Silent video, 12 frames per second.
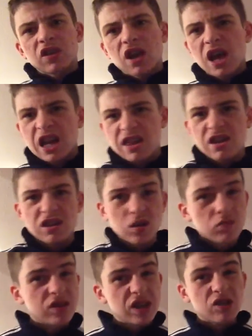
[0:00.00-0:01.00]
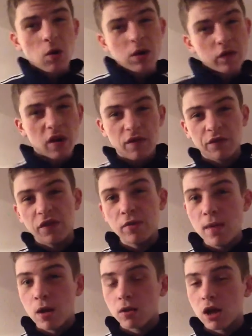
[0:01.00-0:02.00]
And I think some cities don't even have
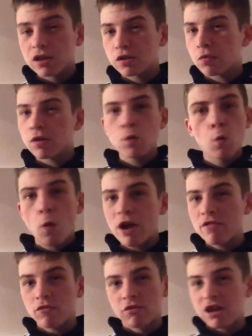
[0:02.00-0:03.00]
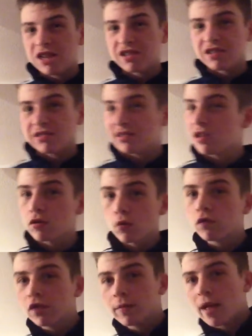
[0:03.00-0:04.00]
female guards. I don't think Whiterun has a single
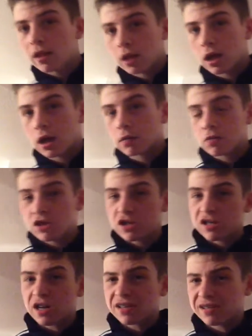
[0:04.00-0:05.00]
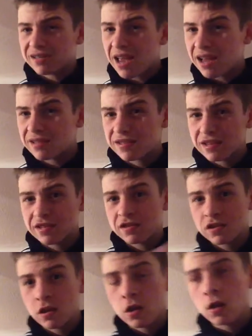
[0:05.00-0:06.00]
female guard, which is kind of
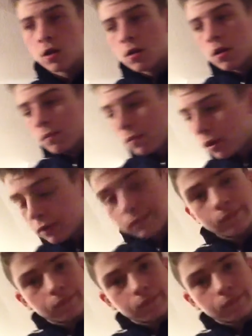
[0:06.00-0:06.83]
sexist. But